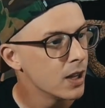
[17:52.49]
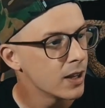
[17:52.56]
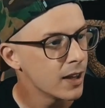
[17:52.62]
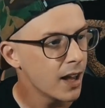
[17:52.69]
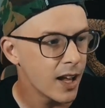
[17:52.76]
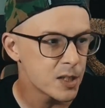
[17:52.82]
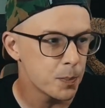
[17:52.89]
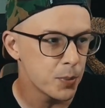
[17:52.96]

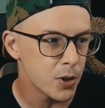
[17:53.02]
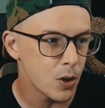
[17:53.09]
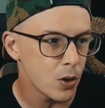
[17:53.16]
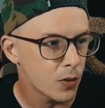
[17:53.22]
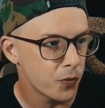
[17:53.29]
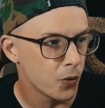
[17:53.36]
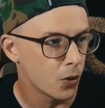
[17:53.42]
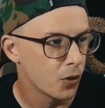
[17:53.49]
That's
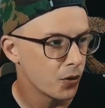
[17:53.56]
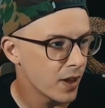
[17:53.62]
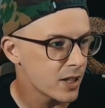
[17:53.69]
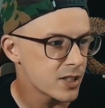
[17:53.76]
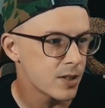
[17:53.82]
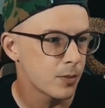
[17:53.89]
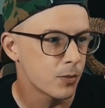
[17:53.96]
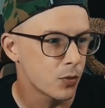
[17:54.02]
beautiful.
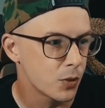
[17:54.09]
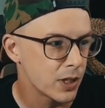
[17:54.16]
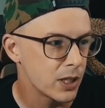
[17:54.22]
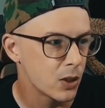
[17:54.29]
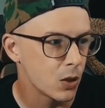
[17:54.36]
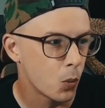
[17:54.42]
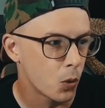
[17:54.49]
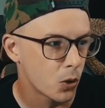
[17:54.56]
That's some
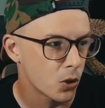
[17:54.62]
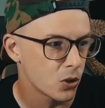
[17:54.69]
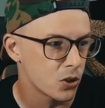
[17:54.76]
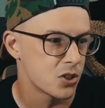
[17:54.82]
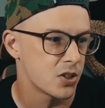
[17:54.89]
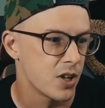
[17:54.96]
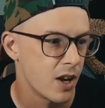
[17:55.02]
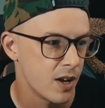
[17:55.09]
real world
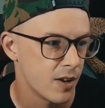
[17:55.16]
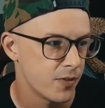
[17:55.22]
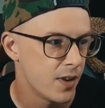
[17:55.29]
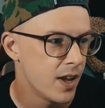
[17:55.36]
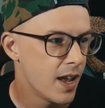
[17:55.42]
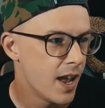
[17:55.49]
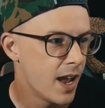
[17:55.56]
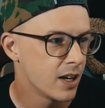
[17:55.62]
stuff.
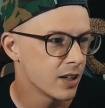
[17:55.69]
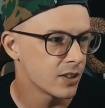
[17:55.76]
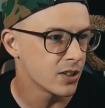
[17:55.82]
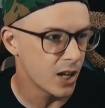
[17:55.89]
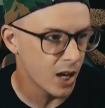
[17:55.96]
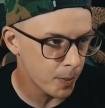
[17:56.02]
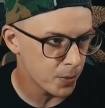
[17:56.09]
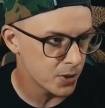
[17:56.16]
And on
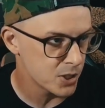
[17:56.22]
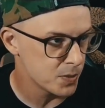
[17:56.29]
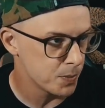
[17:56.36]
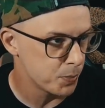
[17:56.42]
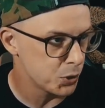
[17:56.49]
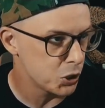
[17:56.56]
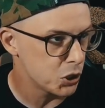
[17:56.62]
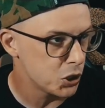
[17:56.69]
top of this
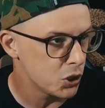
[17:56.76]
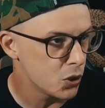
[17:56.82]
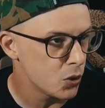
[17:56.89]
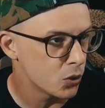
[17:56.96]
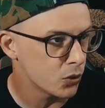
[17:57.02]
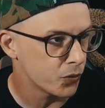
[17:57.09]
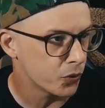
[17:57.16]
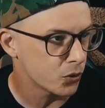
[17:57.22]

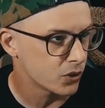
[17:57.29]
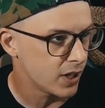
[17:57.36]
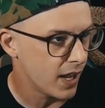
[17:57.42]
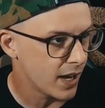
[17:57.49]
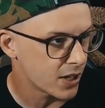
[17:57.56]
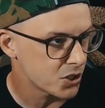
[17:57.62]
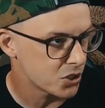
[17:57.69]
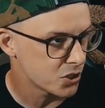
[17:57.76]
beautiful
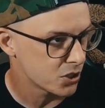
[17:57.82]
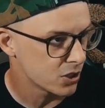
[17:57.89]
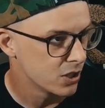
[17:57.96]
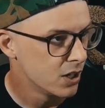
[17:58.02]
texture